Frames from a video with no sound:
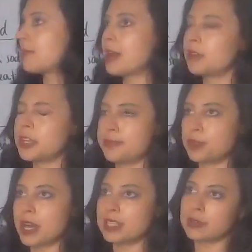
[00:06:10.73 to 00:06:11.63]
about this
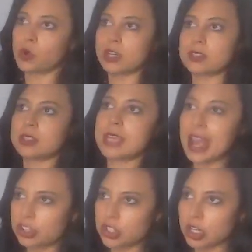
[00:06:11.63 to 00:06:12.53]
bread is, of course, the
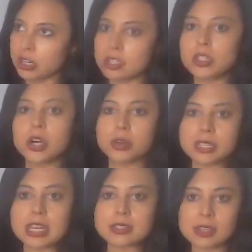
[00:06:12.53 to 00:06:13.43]
texture. It toasts
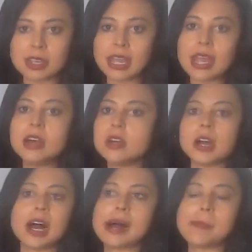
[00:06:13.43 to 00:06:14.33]
easily.
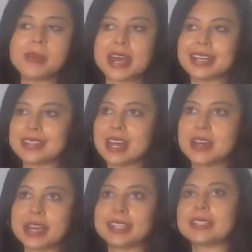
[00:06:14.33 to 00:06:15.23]
Um, it has that
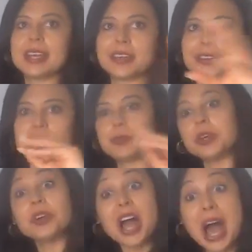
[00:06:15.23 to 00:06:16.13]
nice, like, crispy
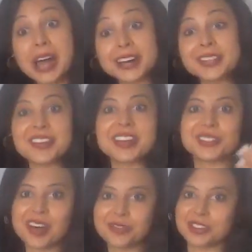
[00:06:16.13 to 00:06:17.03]
crust, and then it's
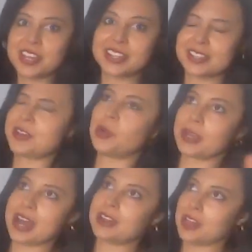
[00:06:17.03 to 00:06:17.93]
soft on the inside. Oh
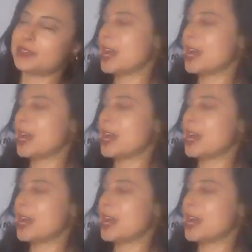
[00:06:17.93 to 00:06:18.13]
my god, love